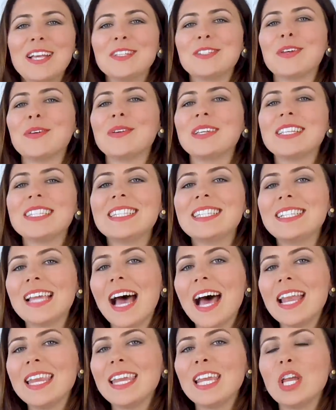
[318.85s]
So
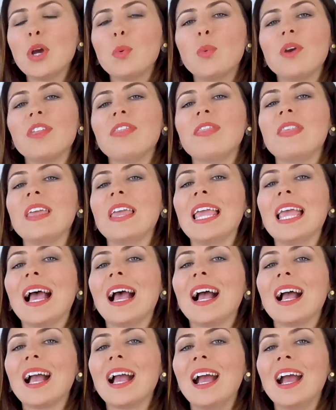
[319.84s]
starting with the
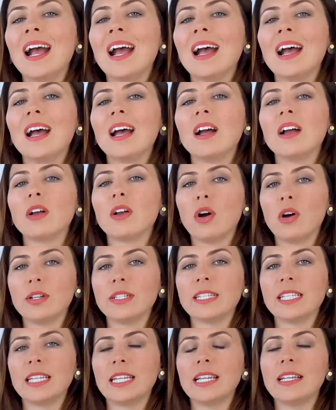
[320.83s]
G
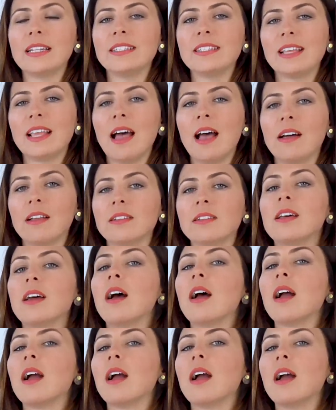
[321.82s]
consonant sound,
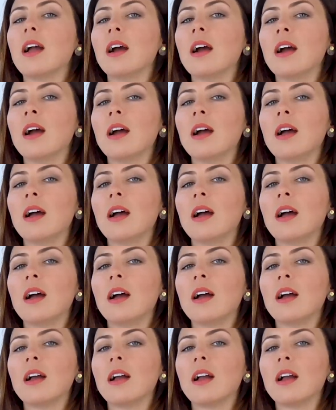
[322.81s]
G,
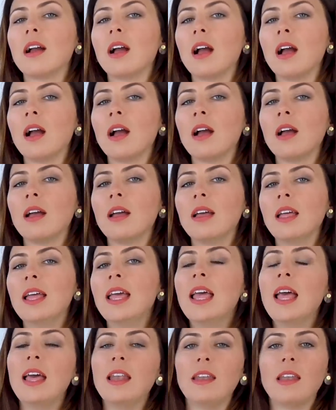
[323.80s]
G.
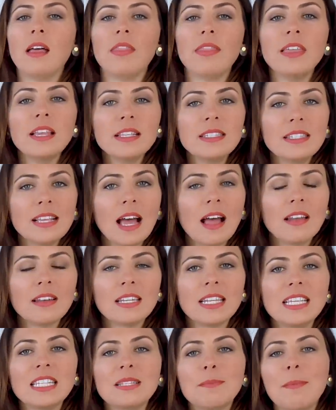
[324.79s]
Now this
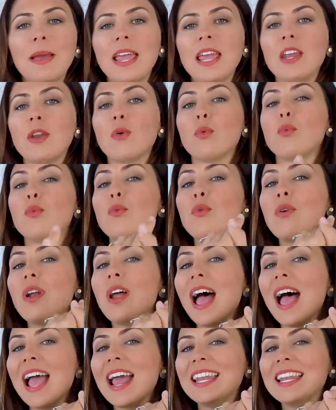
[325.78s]
sound is made
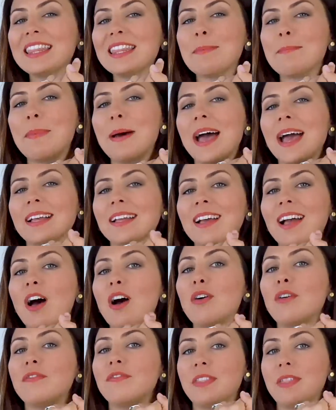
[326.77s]
right at the back
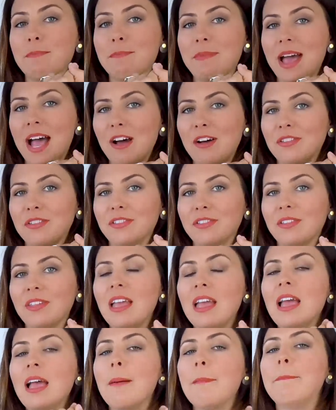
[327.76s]
of the mouth
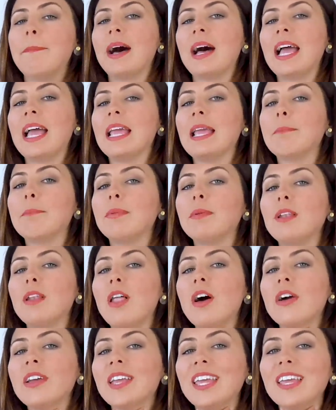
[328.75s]
by
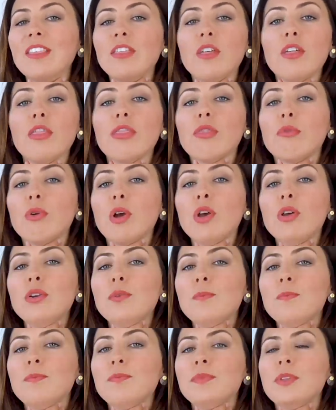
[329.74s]
blocking the throat
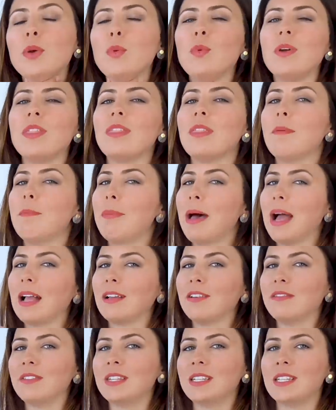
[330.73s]
with the
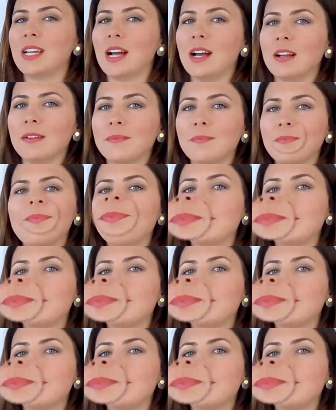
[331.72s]
back of the tongue.